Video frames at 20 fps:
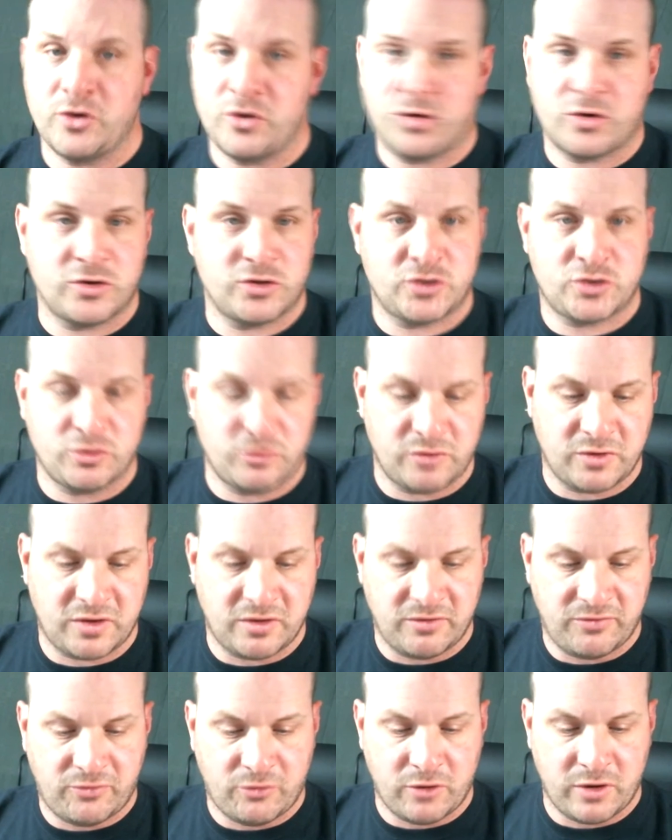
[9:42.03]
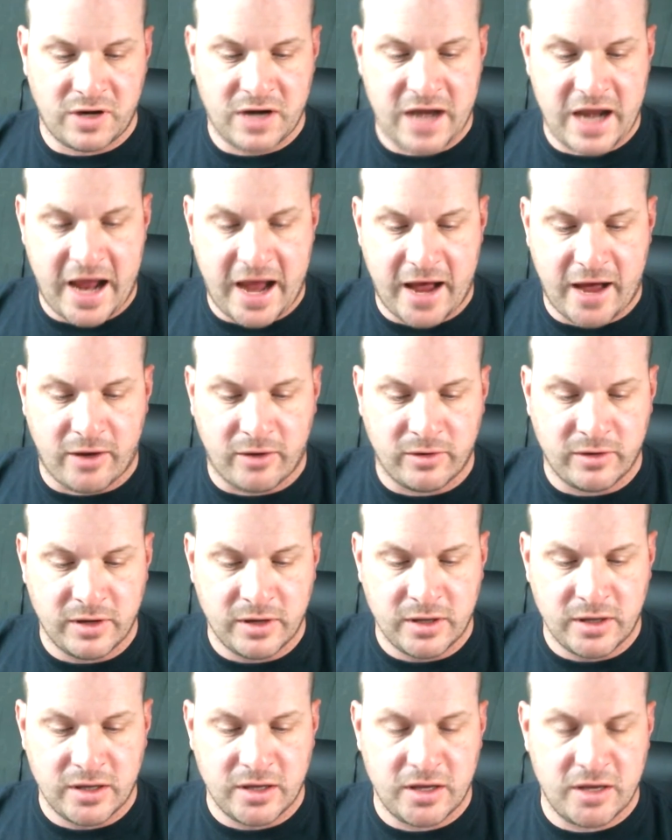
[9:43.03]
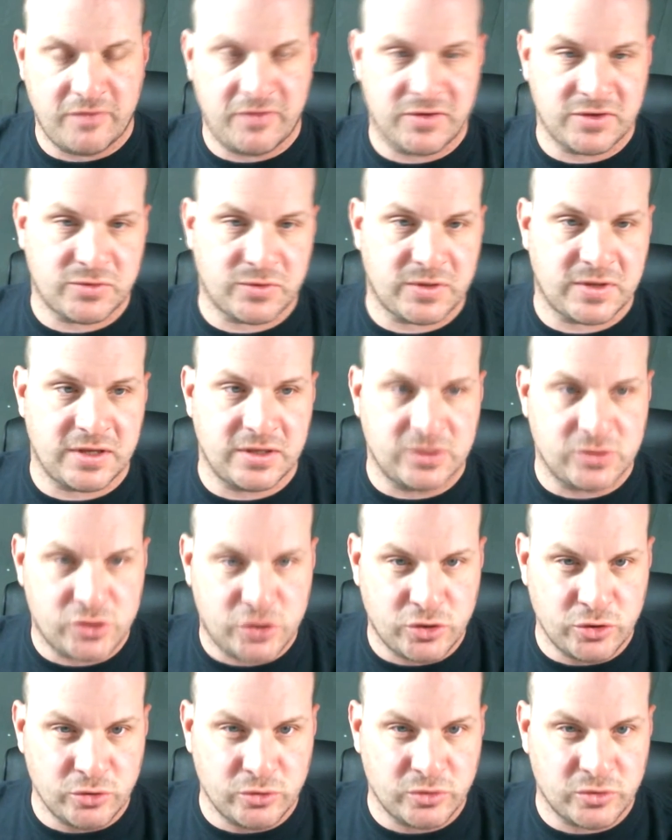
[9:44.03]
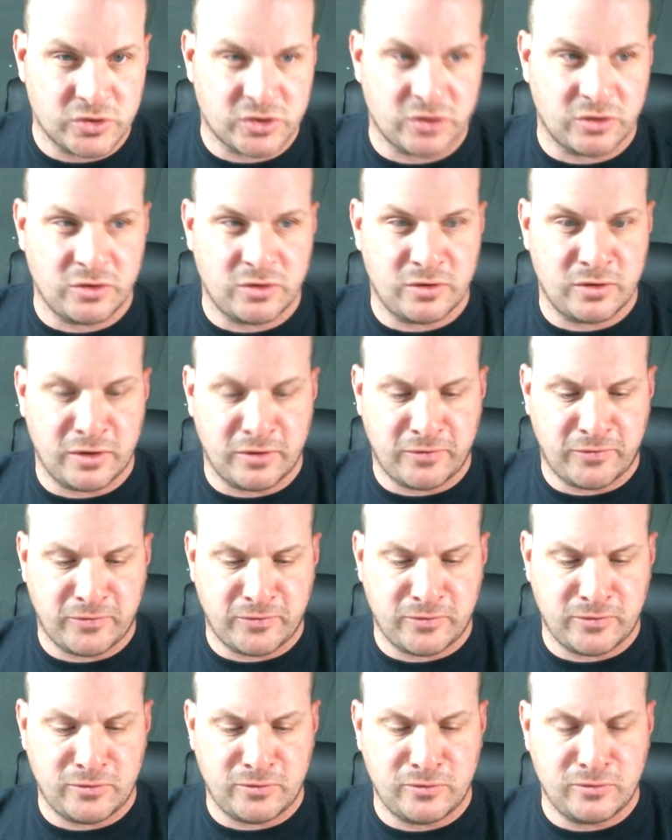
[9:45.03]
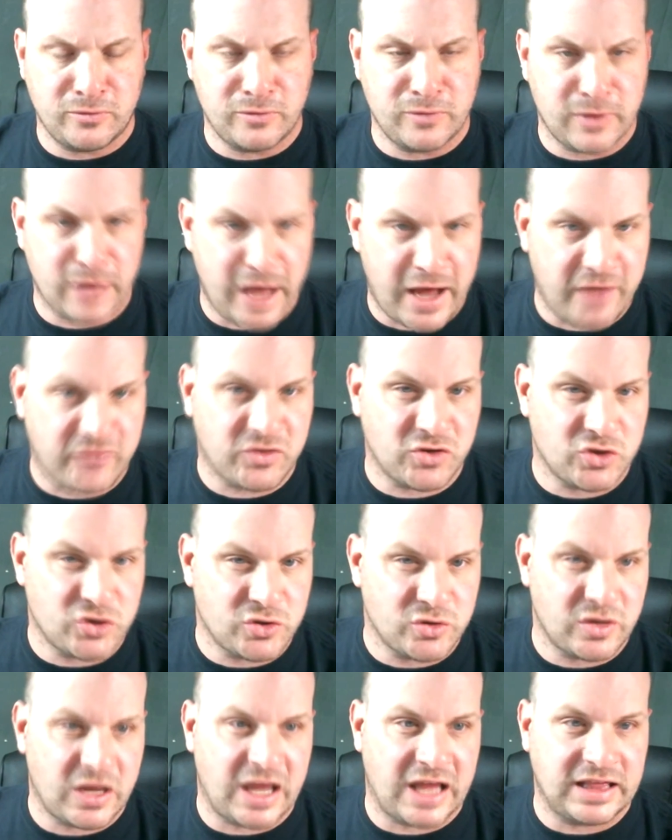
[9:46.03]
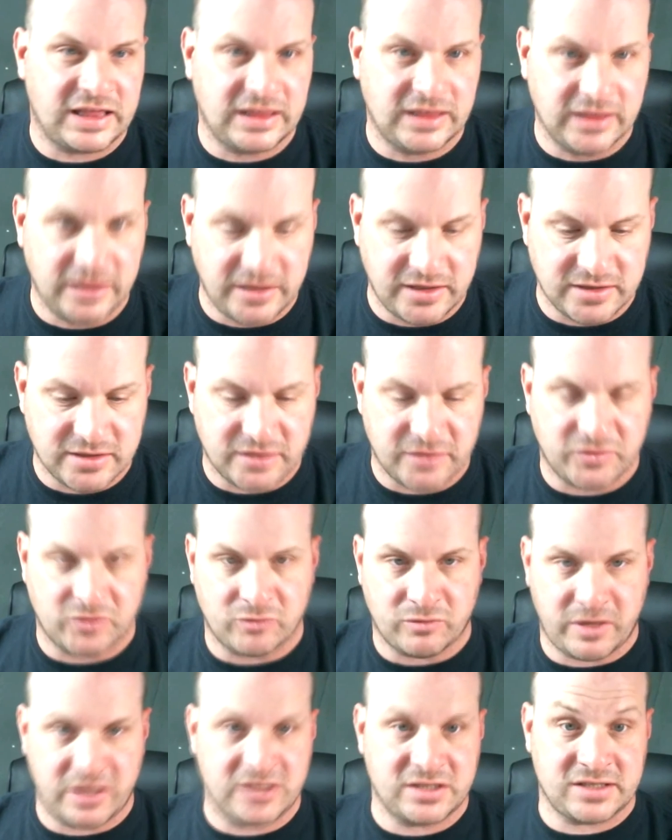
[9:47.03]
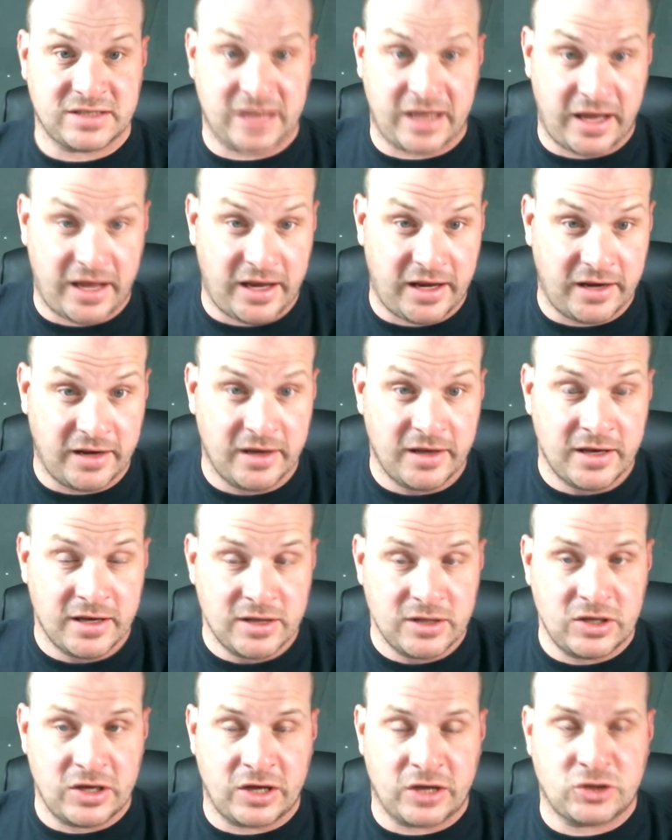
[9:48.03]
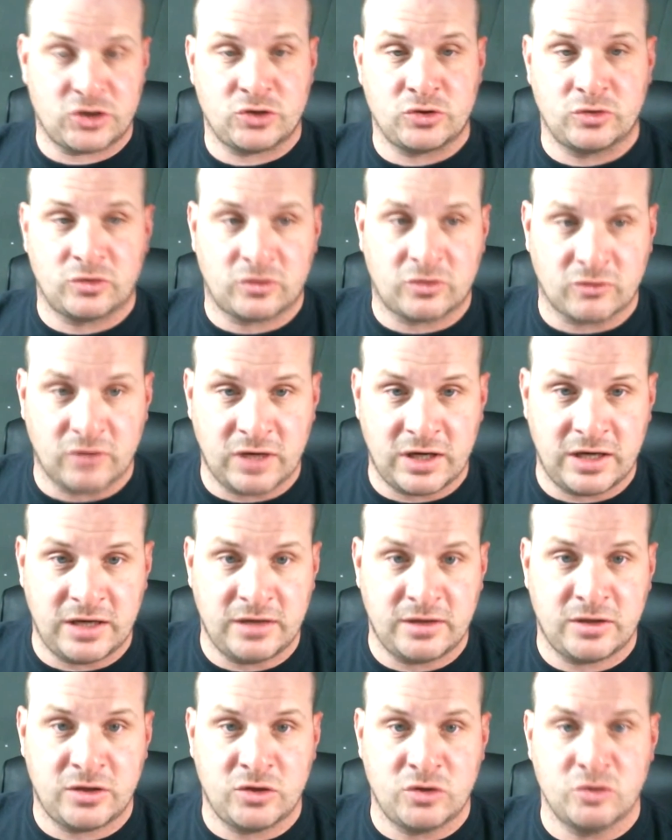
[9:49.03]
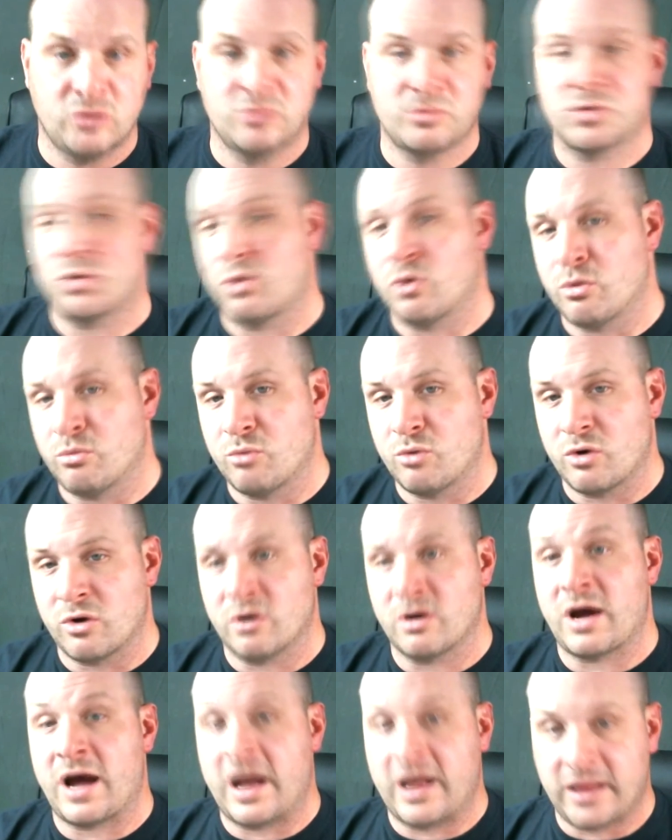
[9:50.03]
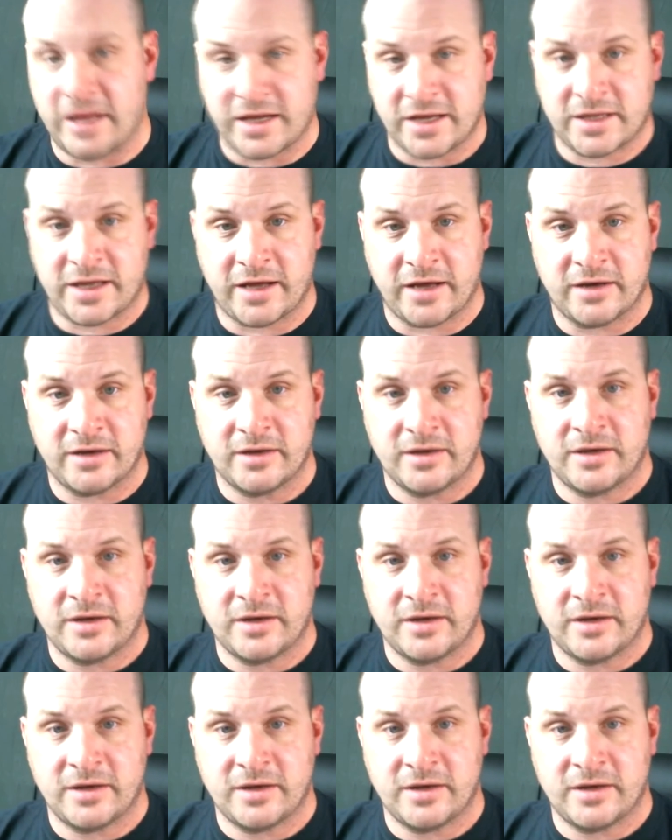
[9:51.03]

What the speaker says: You couldn't shoot within 4. Now, if it's within 2, so if you have to shoot at least, if the range is 8, you got to shoot 3 cubes or more. I like that.